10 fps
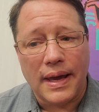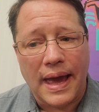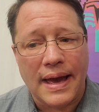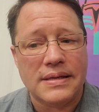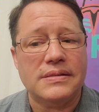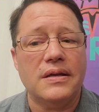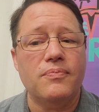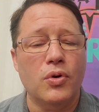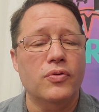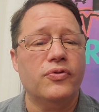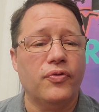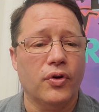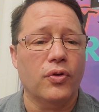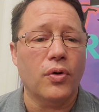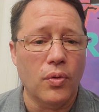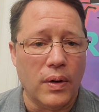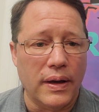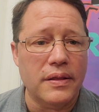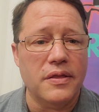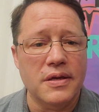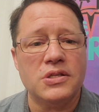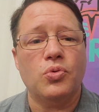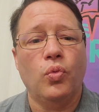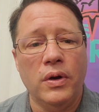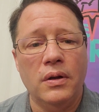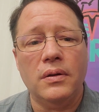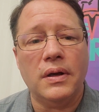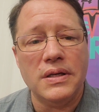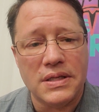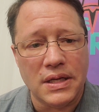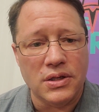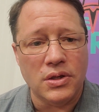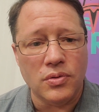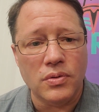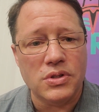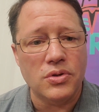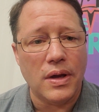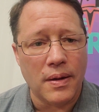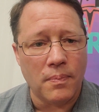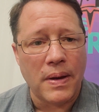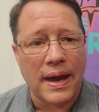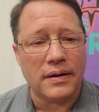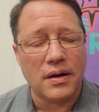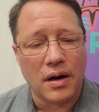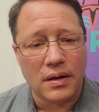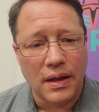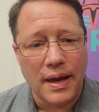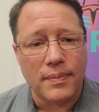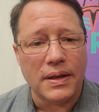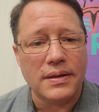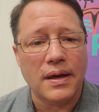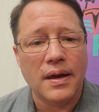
As it moves further away, this will continue to impact our climate,